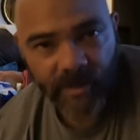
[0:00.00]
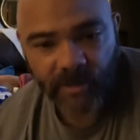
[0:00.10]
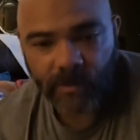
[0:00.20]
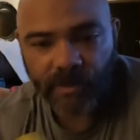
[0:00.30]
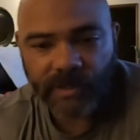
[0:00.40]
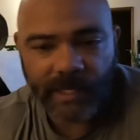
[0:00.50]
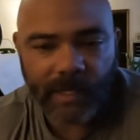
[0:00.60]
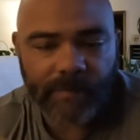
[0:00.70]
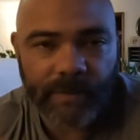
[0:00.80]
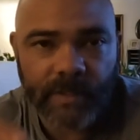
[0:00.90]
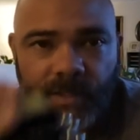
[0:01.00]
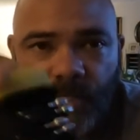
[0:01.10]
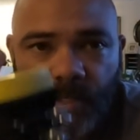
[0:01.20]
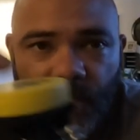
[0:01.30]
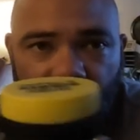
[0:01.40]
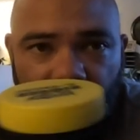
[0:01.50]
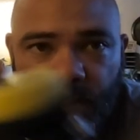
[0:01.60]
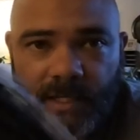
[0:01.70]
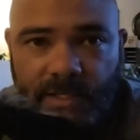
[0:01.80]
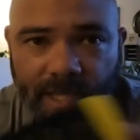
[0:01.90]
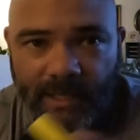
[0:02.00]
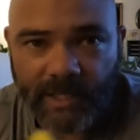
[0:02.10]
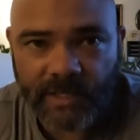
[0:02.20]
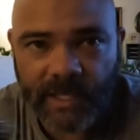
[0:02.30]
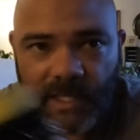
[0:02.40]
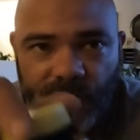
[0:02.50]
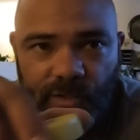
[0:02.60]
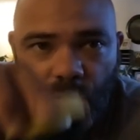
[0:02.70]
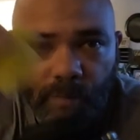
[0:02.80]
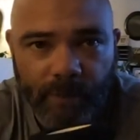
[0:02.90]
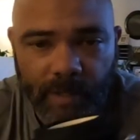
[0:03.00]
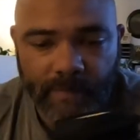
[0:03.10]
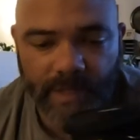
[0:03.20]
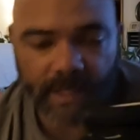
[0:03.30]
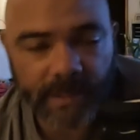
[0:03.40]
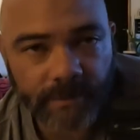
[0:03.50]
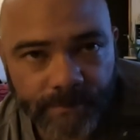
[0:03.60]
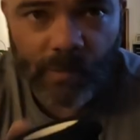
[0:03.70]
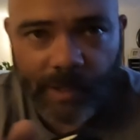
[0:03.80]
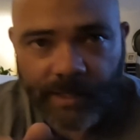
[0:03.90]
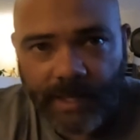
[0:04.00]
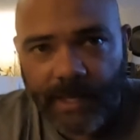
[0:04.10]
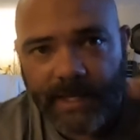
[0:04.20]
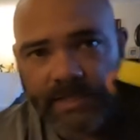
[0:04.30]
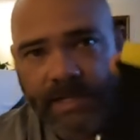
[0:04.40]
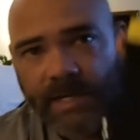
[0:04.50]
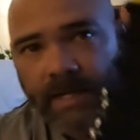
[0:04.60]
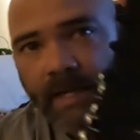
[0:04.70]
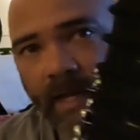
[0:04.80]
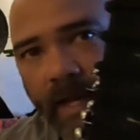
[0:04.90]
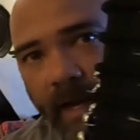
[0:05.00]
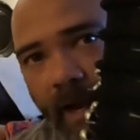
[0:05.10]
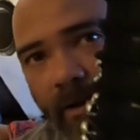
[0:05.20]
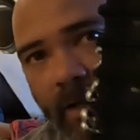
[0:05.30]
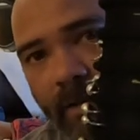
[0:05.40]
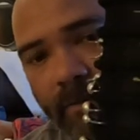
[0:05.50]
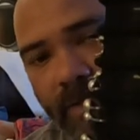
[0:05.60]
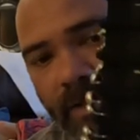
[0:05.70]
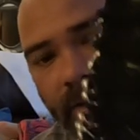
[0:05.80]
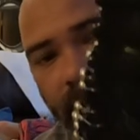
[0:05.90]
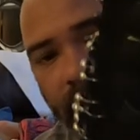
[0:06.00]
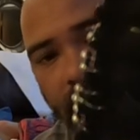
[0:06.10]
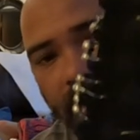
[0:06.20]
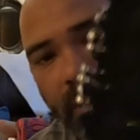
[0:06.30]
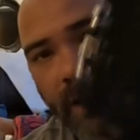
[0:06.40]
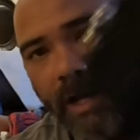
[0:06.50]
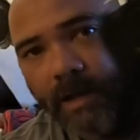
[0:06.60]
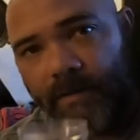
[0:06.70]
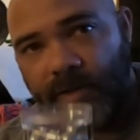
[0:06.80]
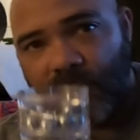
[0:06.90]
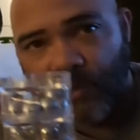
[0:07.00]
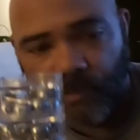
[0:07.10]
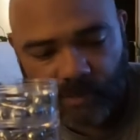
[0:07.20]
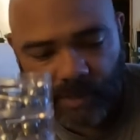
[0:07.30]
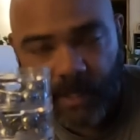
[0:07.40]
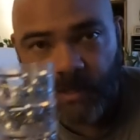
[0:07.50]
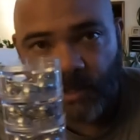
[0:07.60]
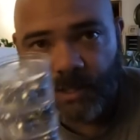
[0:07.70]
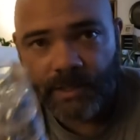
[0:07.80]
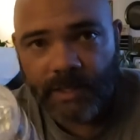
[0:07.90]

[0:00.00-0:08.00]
this little setup is it's got these ends. You open up the end, one of the ends, and out comes these cool things.